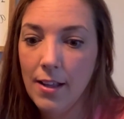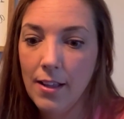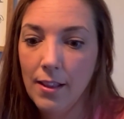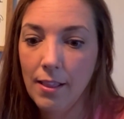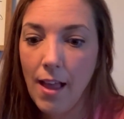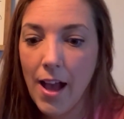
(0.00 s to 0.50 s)

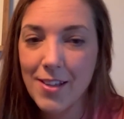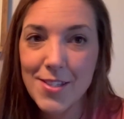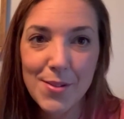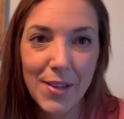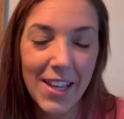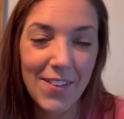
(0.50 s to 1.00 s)
last
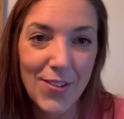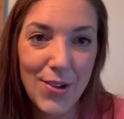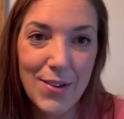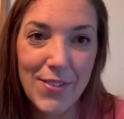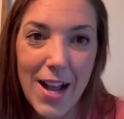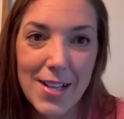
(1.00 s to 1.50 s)
week, if you would
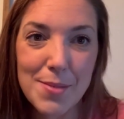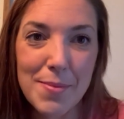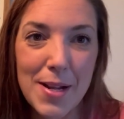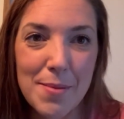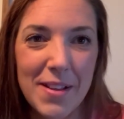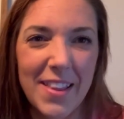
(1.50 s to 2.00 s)
have asked me,
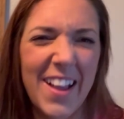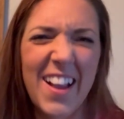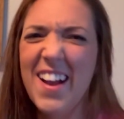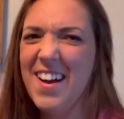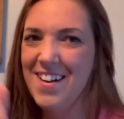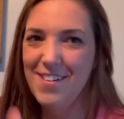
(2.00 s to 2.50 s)
I'd have been like,
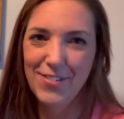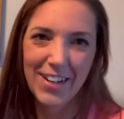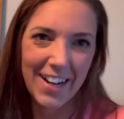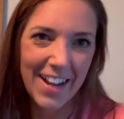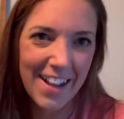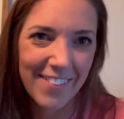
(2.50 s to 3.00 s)
we're
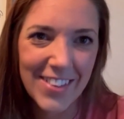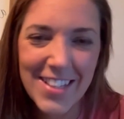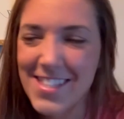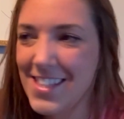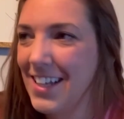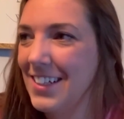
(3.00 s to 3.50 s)
gonna have this
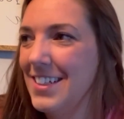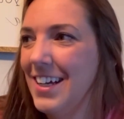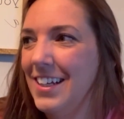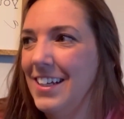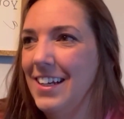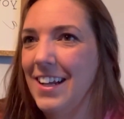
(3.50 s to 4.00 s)
thing
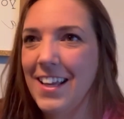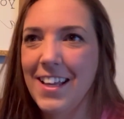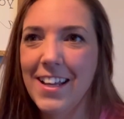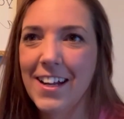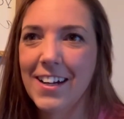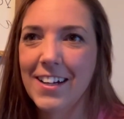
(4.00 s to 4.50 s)
done in a
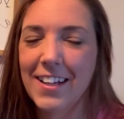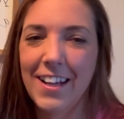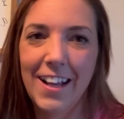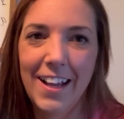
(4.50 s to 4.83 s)
year.